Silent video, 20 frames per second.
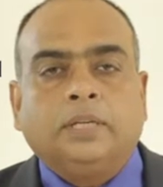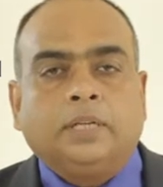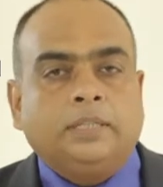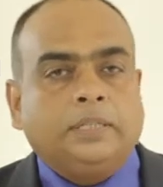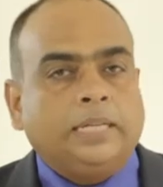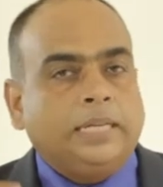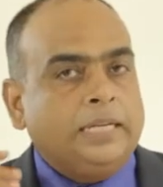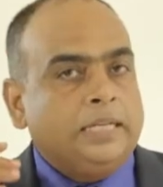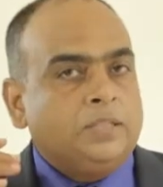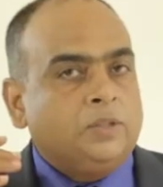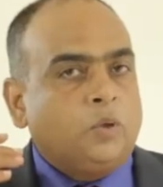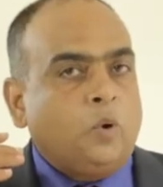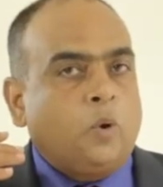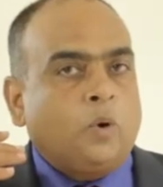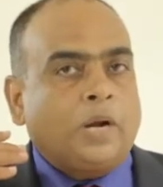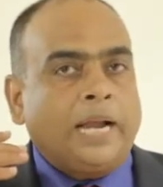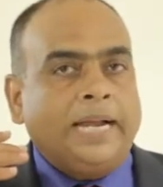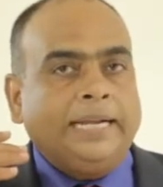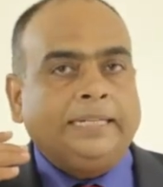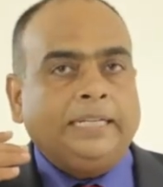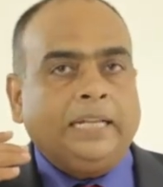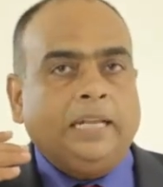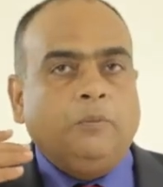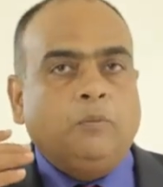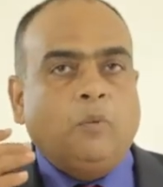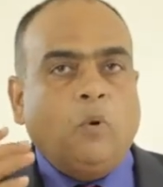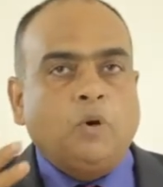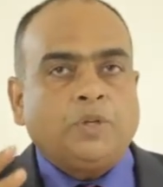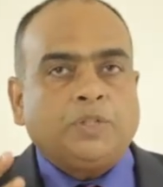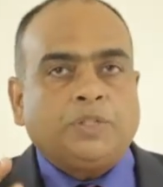There is no right
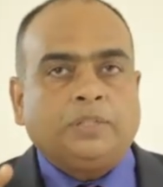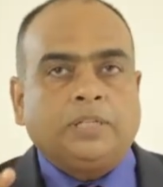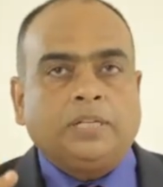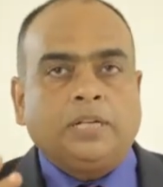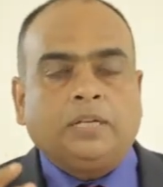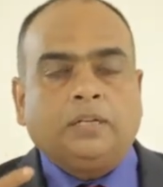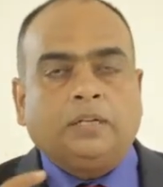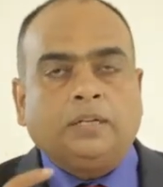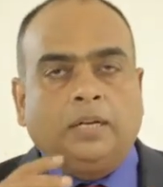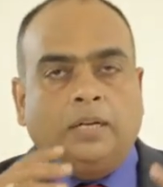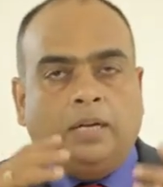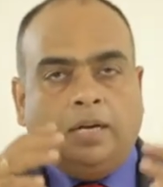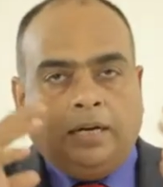emotional